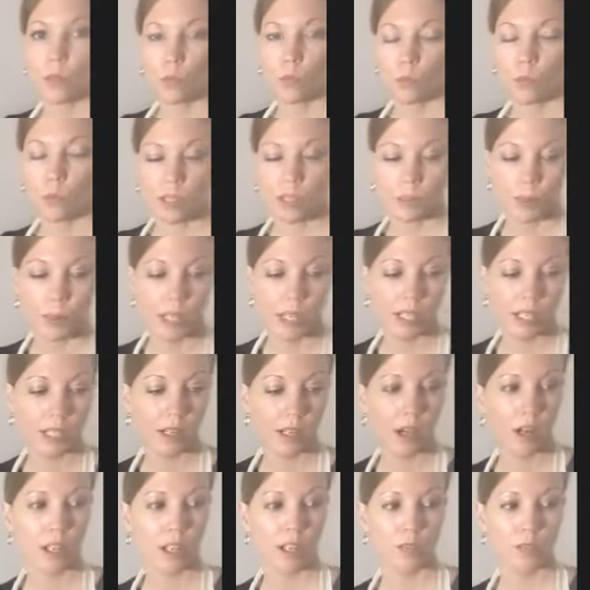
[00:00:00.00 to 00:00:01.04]
depending
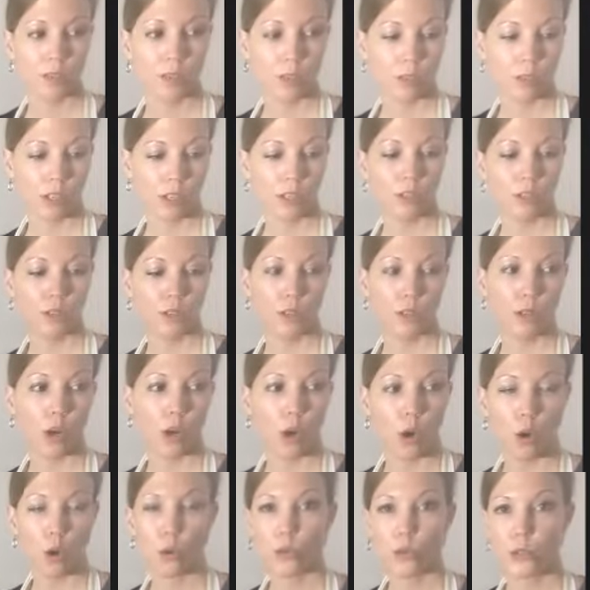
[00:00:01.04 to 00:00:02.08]
on if you're going to do the
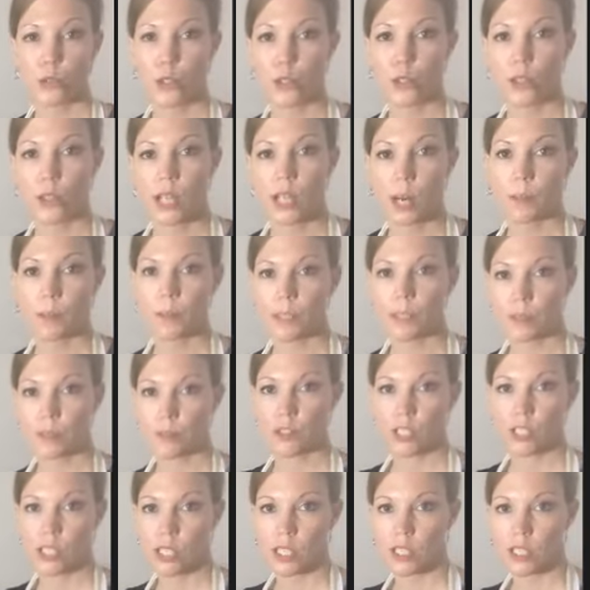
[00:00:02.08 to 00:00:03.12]
whole two cups of
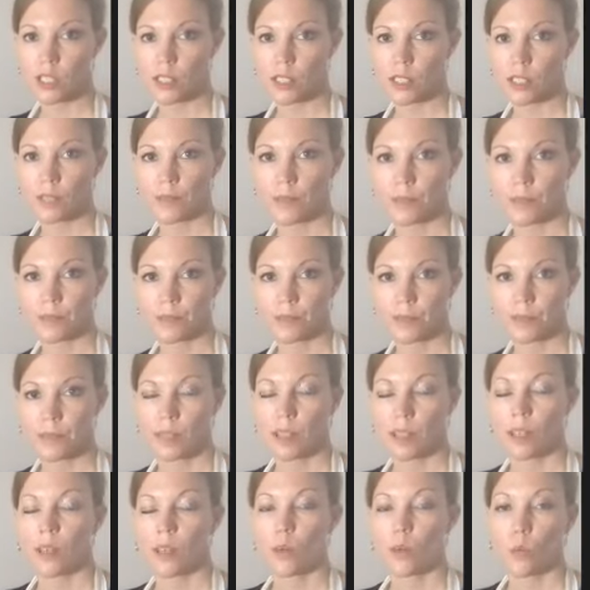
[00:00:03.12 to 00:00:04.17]
cheese
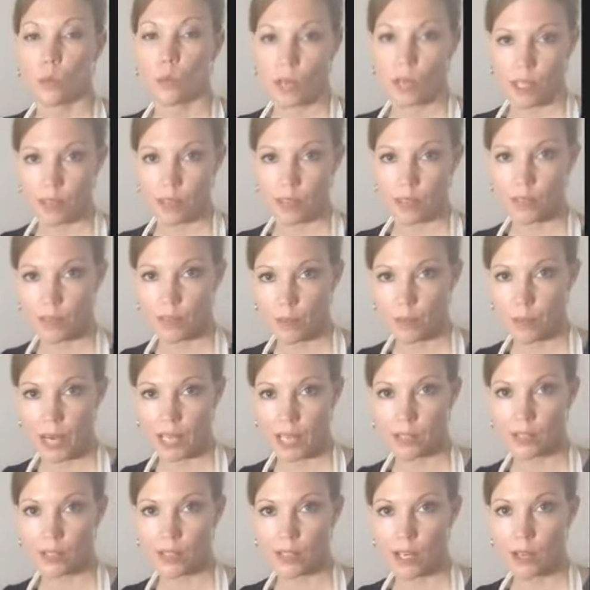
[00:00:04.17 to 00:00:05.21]
mm-hmm. with the
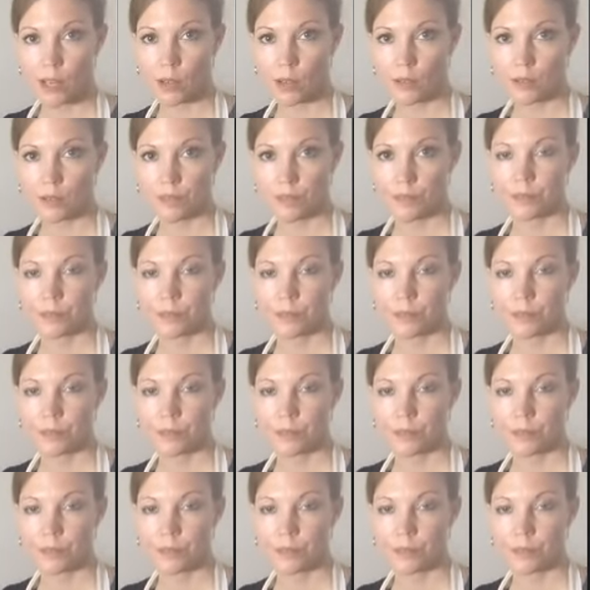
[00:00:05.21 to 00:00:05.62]
pesto,